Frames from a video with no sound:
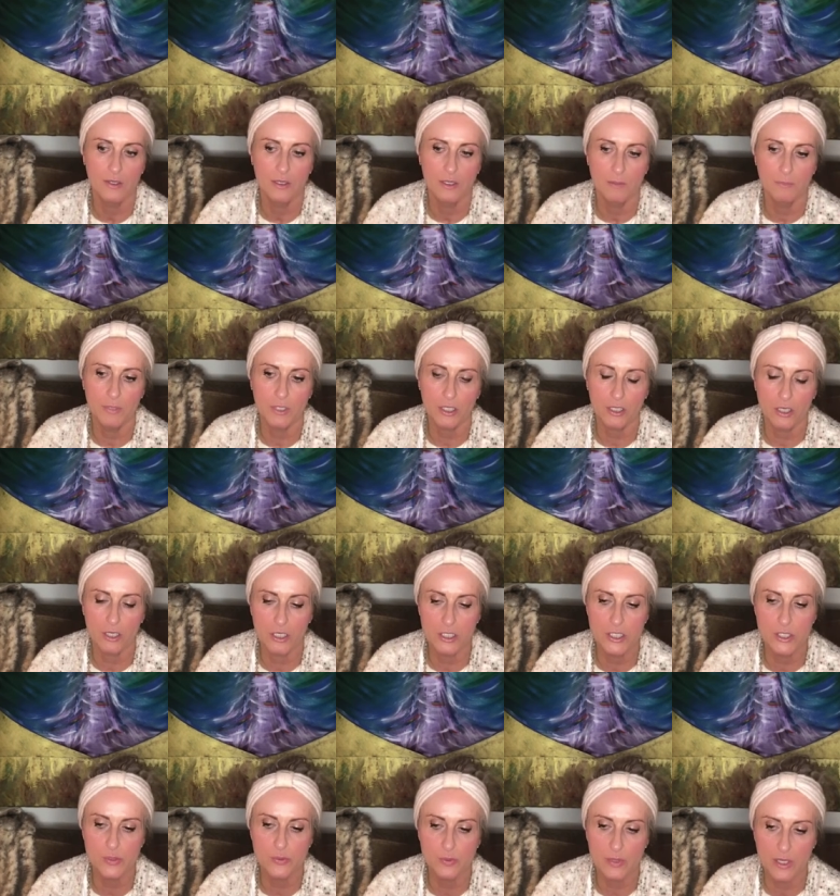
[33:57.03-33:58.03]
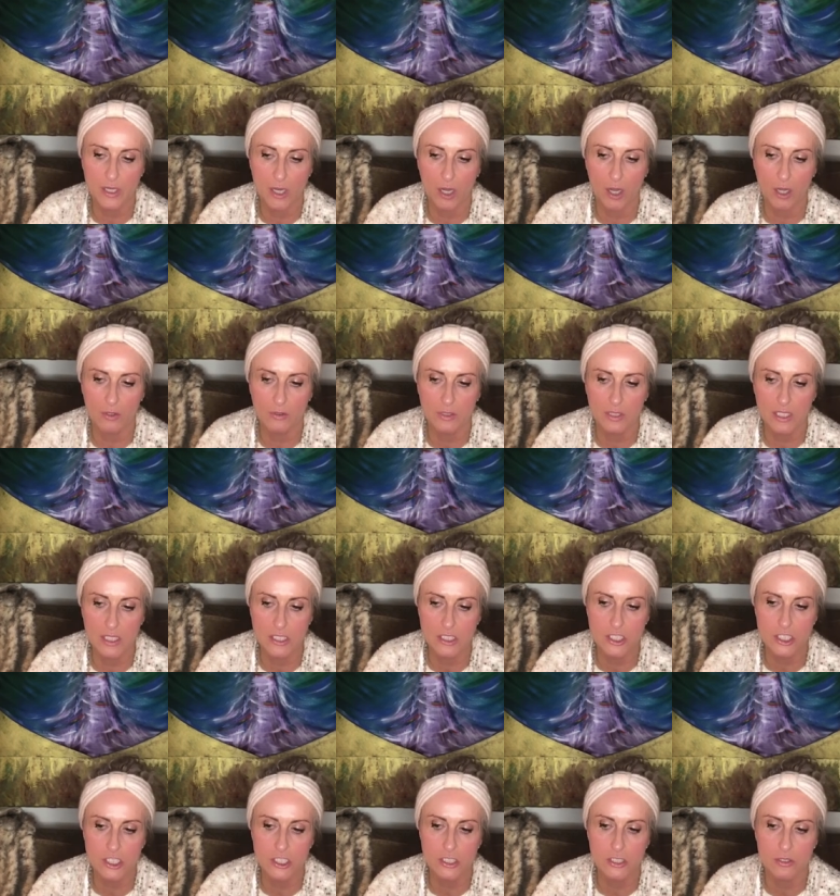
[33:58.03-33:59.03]
because we all need
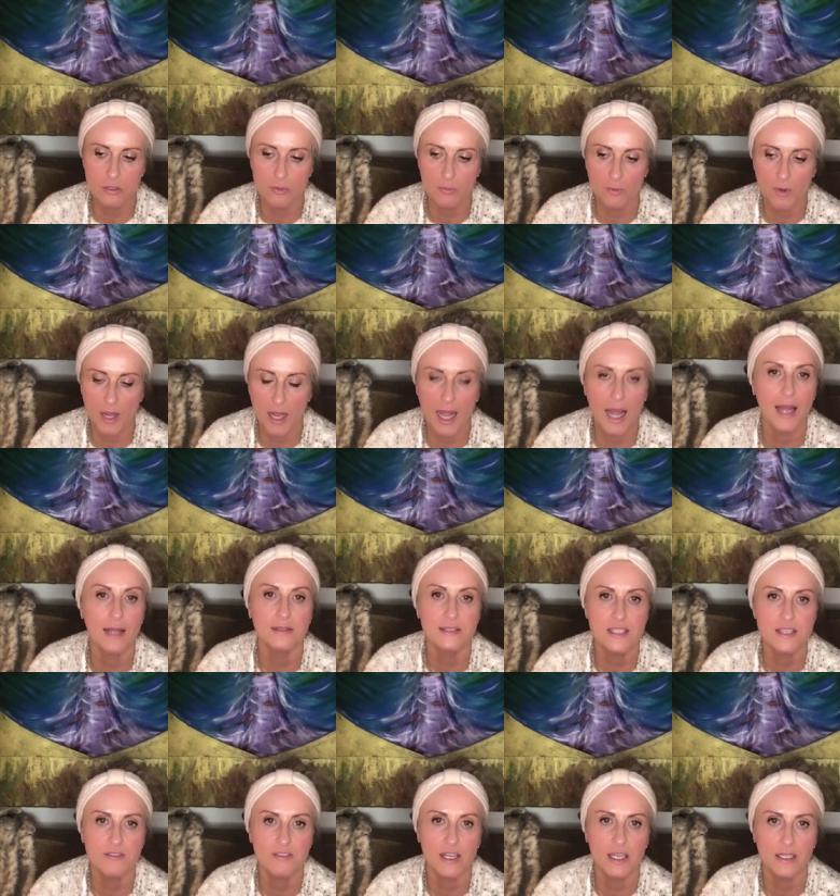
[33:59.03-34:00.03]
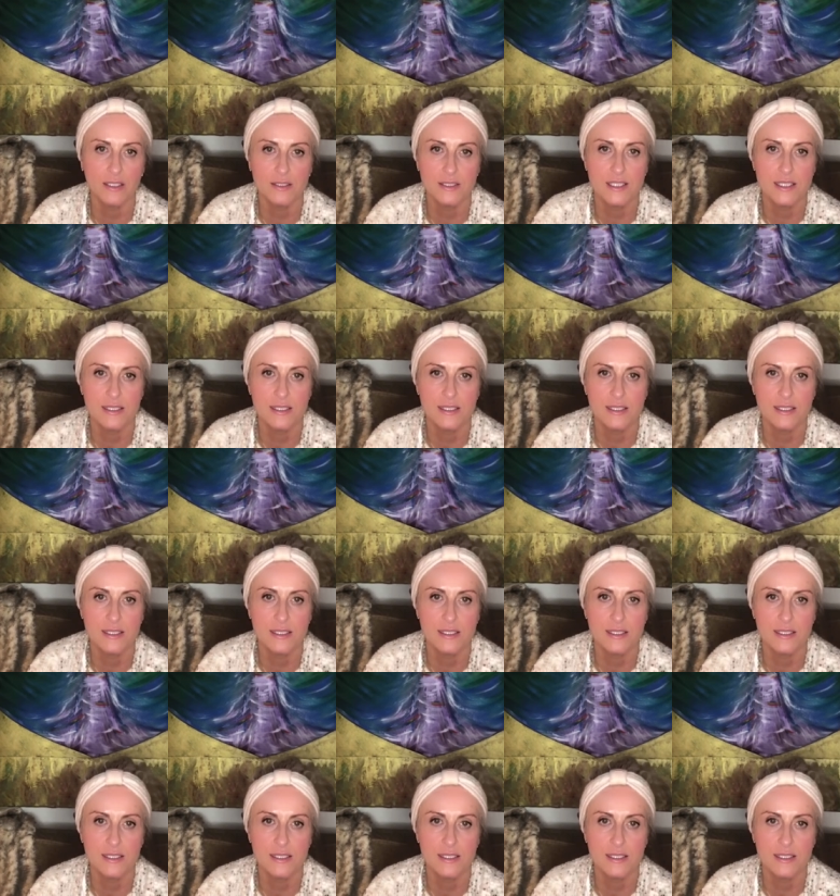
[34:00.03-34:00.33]
to activate